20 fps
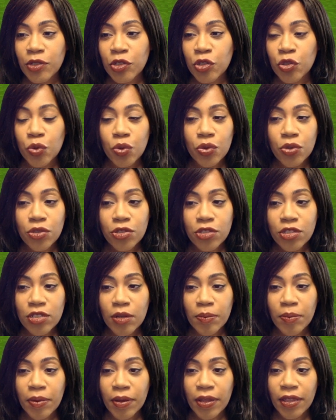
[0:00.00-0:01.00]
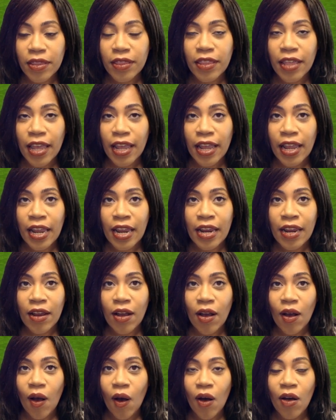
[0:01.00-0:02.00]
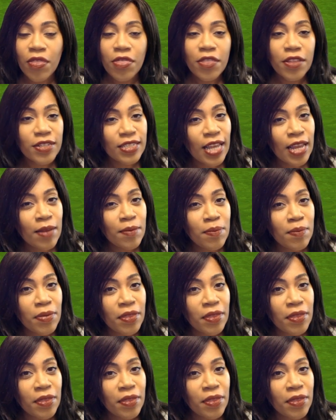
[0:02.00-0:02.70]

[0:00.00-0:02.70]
doors, but they aren't the same,